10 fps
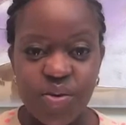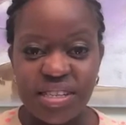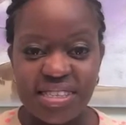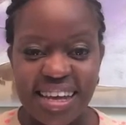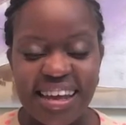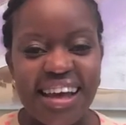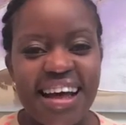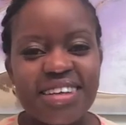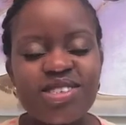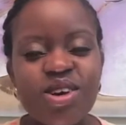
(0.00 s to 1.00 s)
Wednesday.
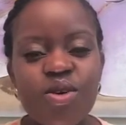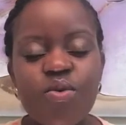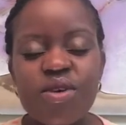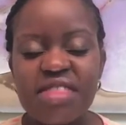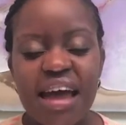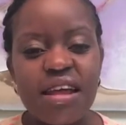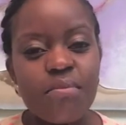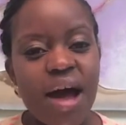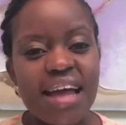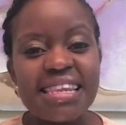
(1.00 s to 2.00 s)
So with that
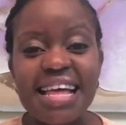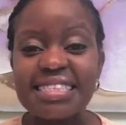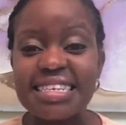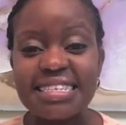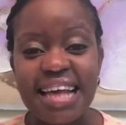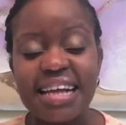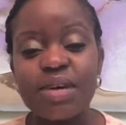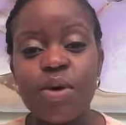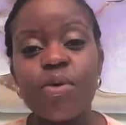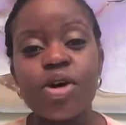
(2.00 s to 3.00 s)
in mind, that's
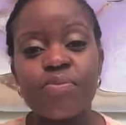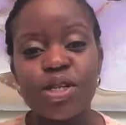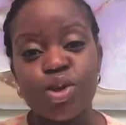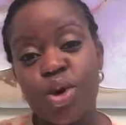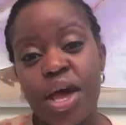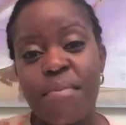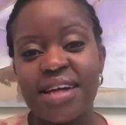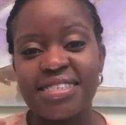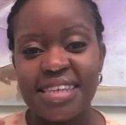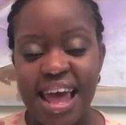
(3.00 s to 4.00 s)
exactly what we're going to be talking
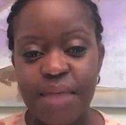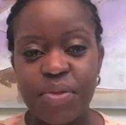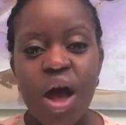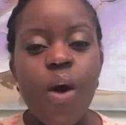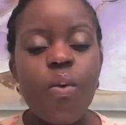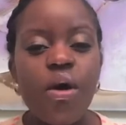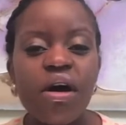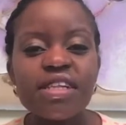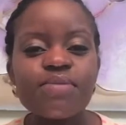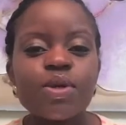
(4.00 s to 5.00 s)
about today. We're
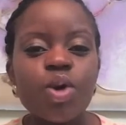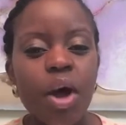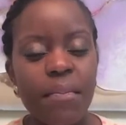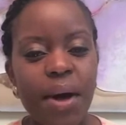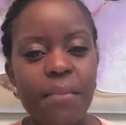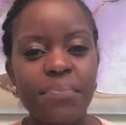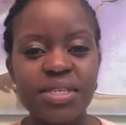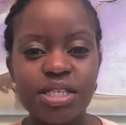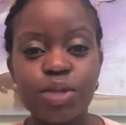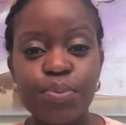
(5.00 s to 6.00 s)
going to be talking about
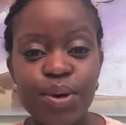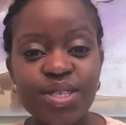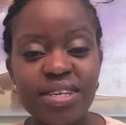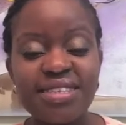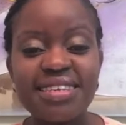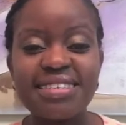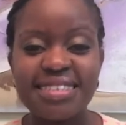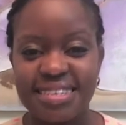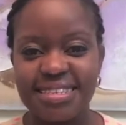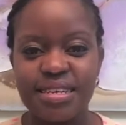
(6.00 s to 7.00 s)
business processes,
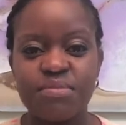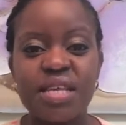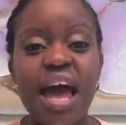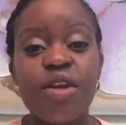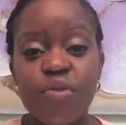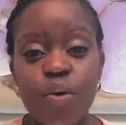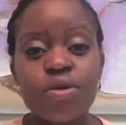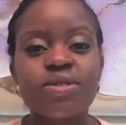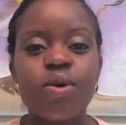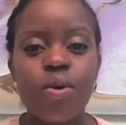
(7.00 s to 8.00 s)
systems, and of
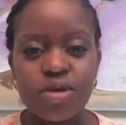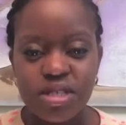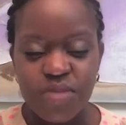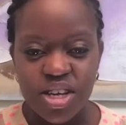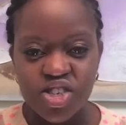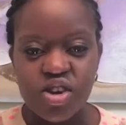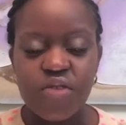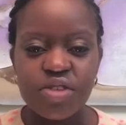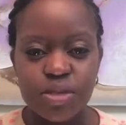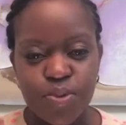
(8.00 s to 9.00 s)
course, automation
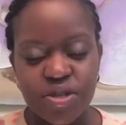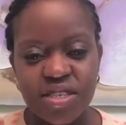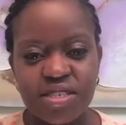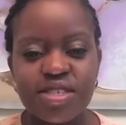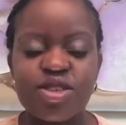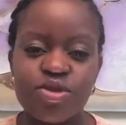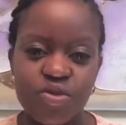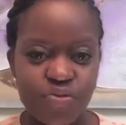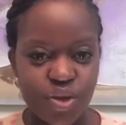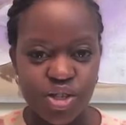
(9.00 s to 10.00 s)
of these processes
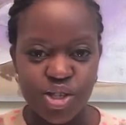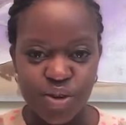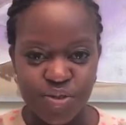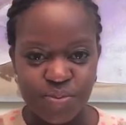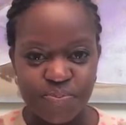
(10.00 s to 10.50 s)
through Infusionsoft.